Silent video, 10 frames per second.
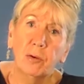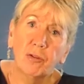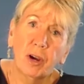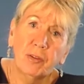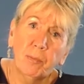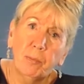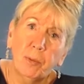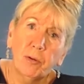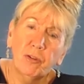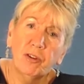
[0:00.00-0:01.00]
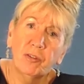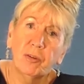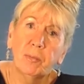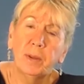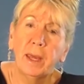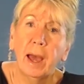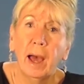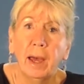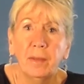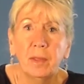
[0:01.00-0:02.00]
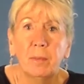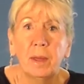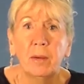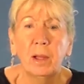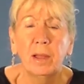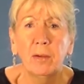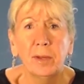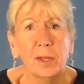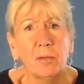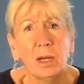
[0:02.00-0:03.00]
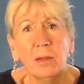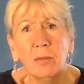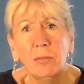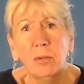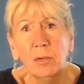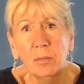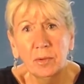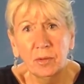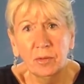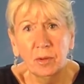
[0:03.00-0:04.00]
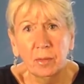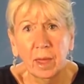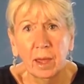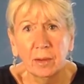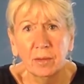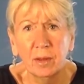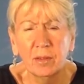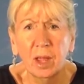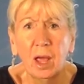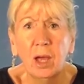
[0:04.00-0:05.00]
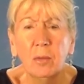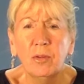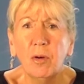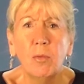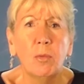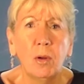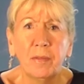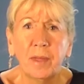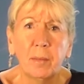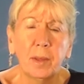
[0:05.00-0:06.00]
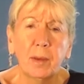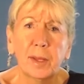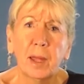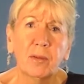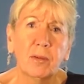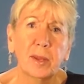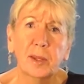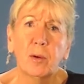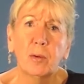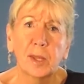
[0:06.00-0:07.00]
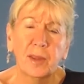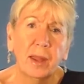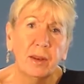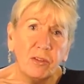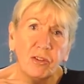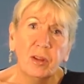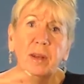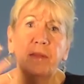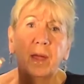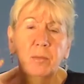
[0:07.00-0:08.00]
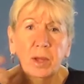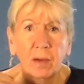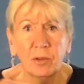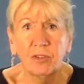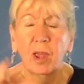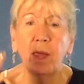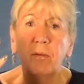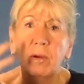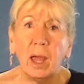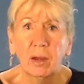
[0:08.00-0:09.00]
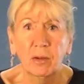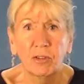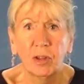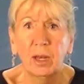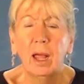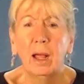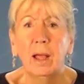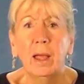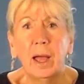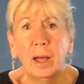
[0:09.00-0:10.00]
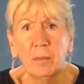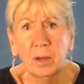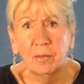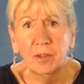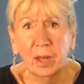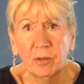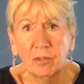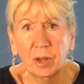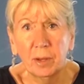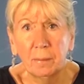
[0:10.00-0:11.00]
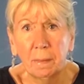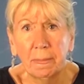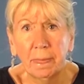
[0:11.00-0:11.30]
try to bunch it up behind the bit, well, there isn't really the room to do that, and we don't want that because that does cause tension, and then we have a chain reaction of tension.